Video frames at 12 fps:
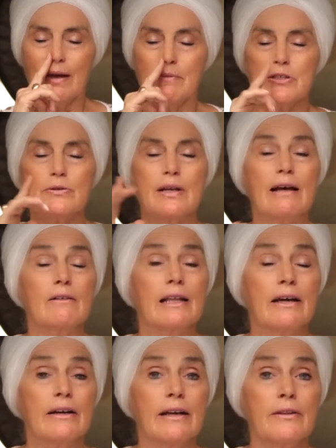I'm going to do it out
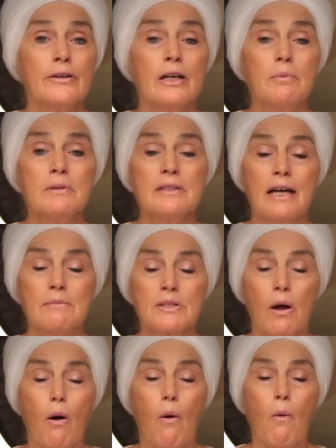loud another couple
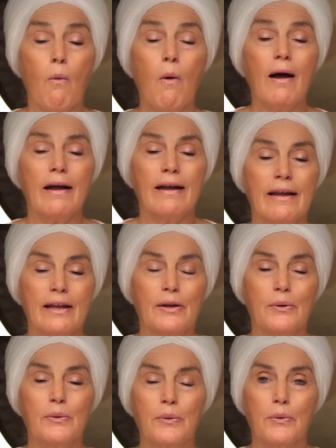times. Wah hey
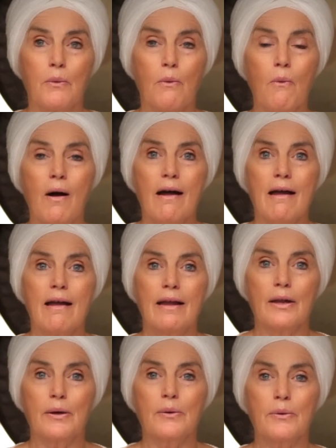guru. Wah
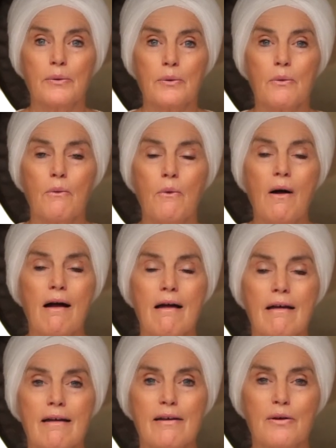hey guru. Wah
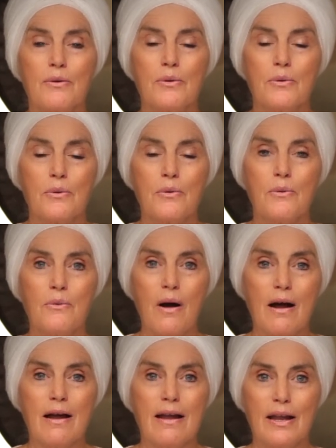hey guru. Wah
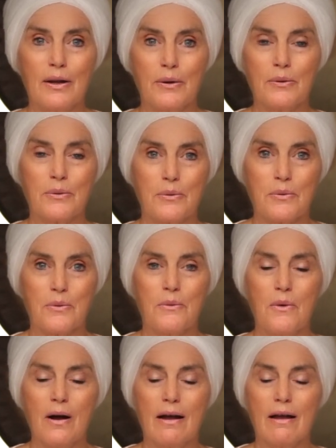hey guru.
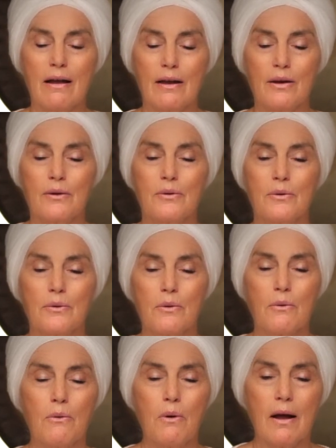Wah hey guru.
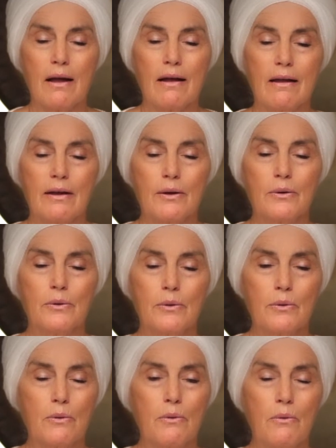Wah hey
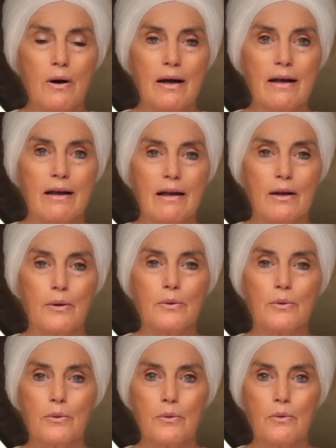guru. Wah hey
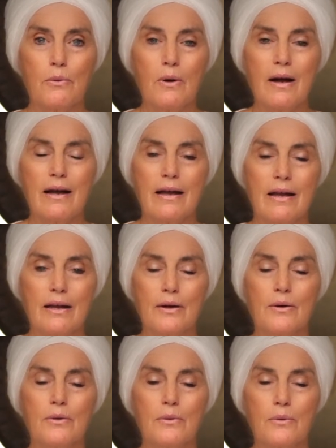guru. Wah hey
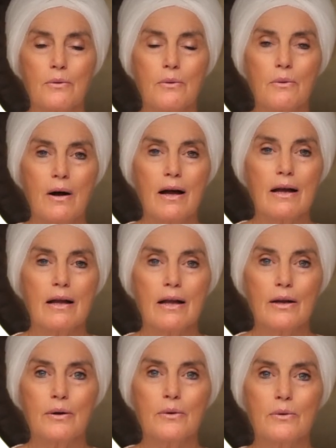guru. Wah
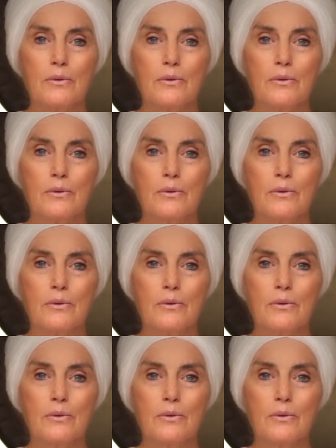hey.